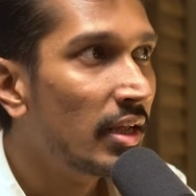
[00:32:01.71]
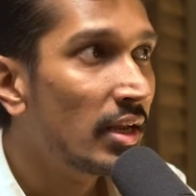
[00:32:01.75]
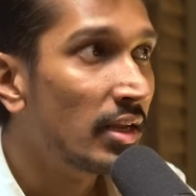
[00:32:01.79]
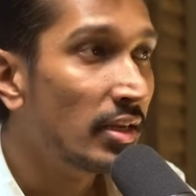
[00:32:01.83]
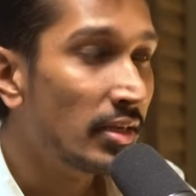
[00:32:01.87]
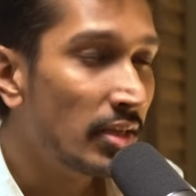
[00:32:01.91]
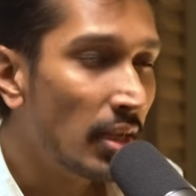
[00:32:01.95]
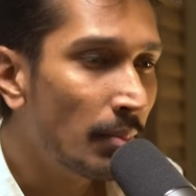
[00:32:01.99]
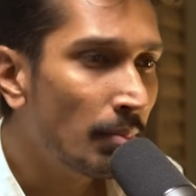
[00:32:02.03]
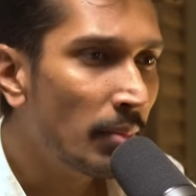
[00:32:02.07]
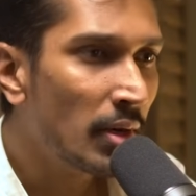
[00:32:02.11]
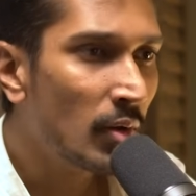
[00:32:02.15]

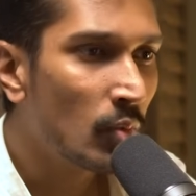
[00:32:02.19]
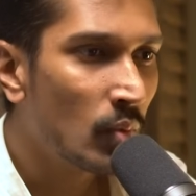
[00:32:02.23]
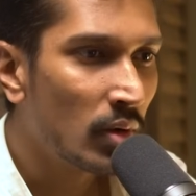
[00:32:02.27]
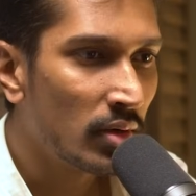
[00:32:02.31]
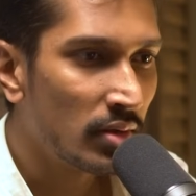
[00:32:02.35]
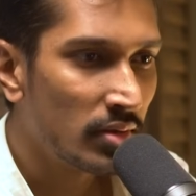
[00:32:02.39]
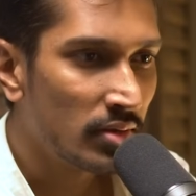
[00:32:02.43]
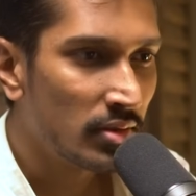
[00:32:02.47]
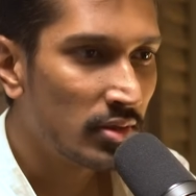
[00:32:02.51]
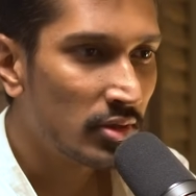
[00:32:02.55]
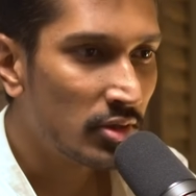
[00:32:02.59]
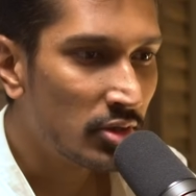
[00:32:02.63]
Number
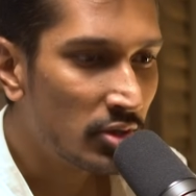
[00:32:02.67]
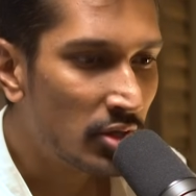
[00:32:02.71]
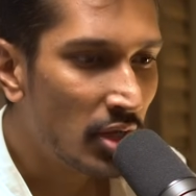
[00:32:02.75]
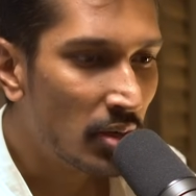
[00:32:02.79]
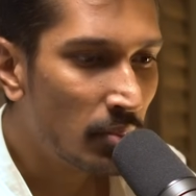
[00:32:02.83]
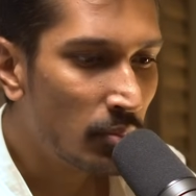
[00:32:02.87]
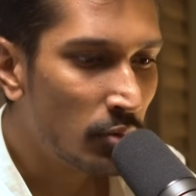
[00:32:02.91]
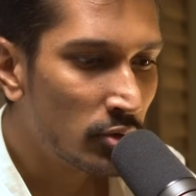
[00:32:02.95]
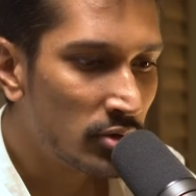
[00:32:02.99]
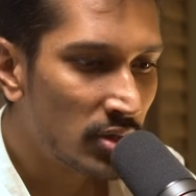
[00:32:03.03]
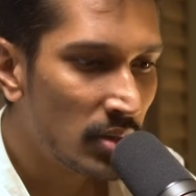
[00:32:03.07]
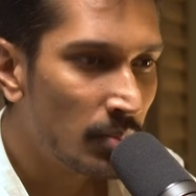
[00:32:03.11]
1,
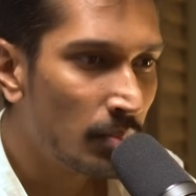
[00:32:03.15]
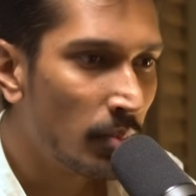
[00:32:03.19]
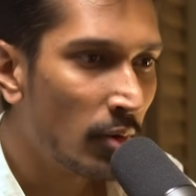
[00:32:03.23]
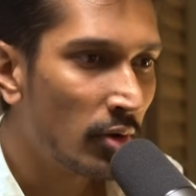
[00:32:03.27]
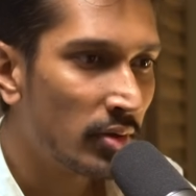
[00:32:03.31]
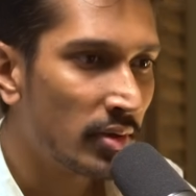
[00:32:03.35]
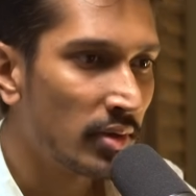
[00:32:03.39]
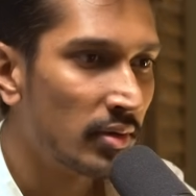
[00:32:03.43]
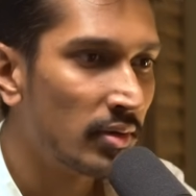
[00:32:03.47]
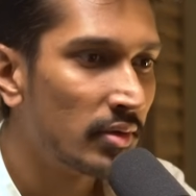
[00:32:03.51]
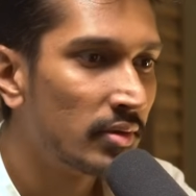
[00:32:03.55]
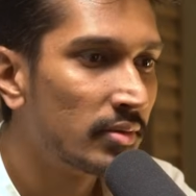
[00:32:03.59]
the most
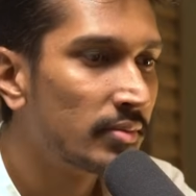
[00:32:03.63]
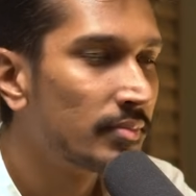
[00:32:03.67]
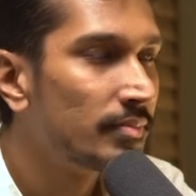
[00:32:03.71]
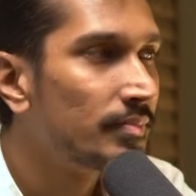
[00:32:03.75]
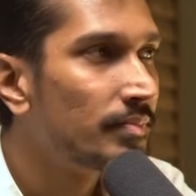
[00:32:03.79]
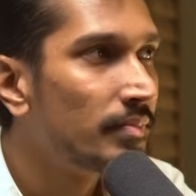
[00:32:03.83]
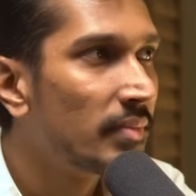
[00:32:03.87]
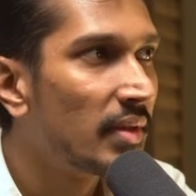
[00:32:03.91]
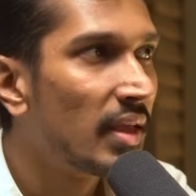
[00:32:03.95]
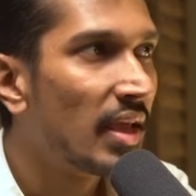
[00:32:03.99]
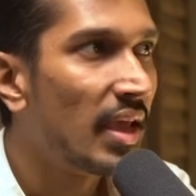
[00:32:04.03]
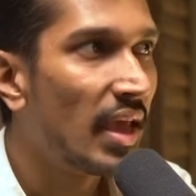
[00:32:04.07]
important,
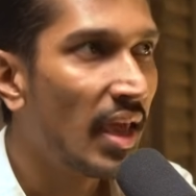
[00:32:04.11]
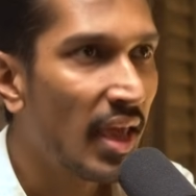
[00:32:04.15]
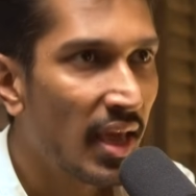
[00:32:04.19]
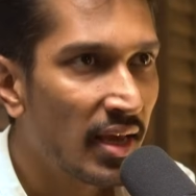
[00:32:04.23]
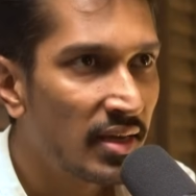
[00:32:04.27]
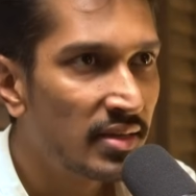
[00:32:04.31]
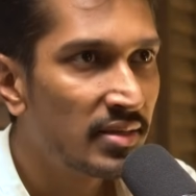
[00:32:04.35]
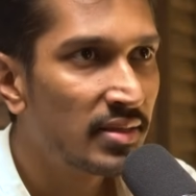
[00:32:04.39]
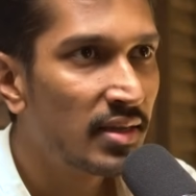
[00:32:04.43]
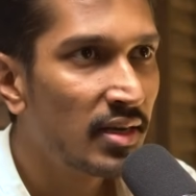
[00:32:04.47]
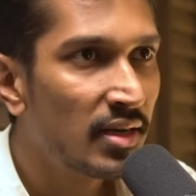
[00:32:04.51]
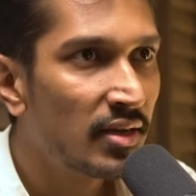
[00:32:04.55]

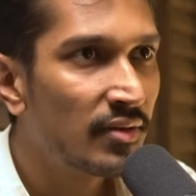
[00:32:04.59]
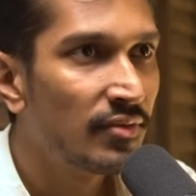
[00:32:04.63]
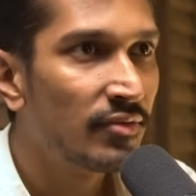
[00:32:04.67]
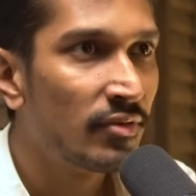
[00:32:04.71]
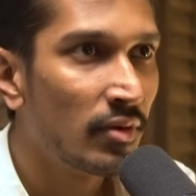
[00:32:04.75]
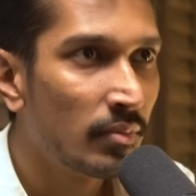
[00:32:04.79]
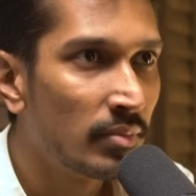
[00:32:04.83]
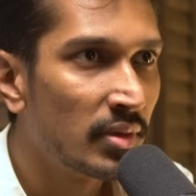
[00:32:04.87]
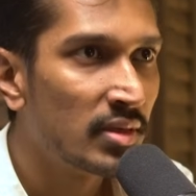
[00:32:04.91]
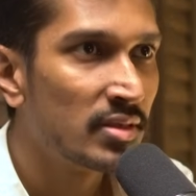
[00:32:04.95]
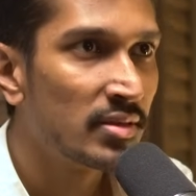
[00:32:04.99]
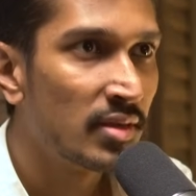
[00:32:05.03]
exit
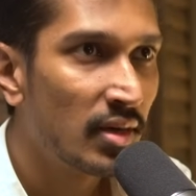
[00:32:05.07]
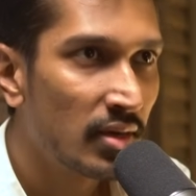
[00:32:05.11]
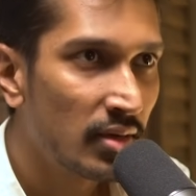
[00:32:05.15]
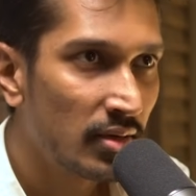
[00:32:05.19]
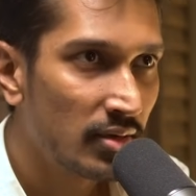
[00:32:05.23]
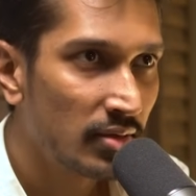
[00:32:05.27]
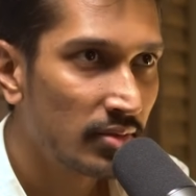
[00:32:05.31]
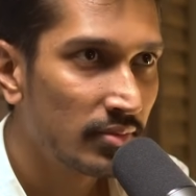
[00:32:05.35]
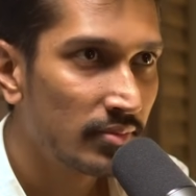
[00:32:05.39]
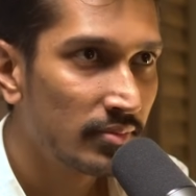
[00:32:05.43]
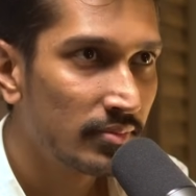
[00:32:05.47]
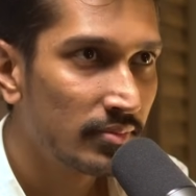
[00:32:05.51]
from the start.